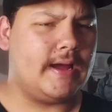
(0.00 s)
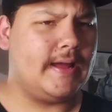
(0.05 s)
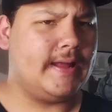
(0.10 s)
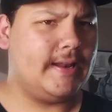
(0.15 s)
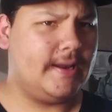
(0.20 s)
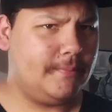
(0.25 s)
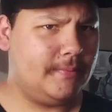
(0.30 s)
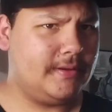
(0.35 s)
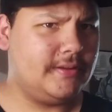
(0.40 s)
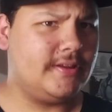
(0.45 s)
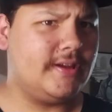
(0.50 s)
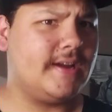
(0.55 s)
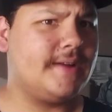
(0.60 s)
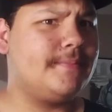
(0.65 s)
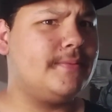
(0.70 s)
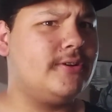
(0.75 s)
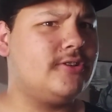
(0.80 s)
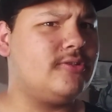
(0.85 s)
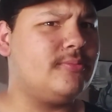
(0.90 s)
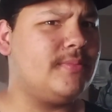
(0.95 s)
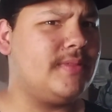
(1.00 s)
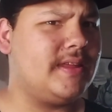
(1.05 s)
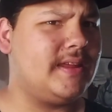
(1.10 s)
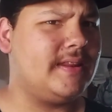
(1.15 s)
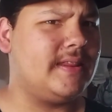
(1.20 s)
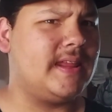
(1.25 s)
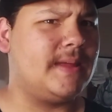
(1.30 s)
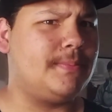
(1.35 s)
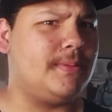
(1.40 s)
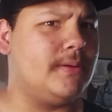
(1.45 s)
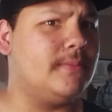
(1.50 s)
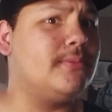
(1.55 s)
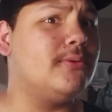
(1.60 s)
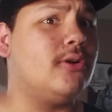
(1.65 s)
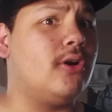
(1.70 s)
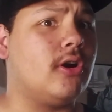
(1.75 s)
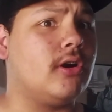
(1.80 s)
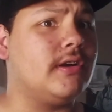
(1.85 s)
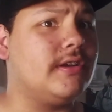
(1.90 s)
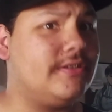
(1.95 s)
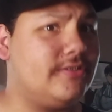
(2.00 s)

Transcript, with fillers: let me talk about something that people are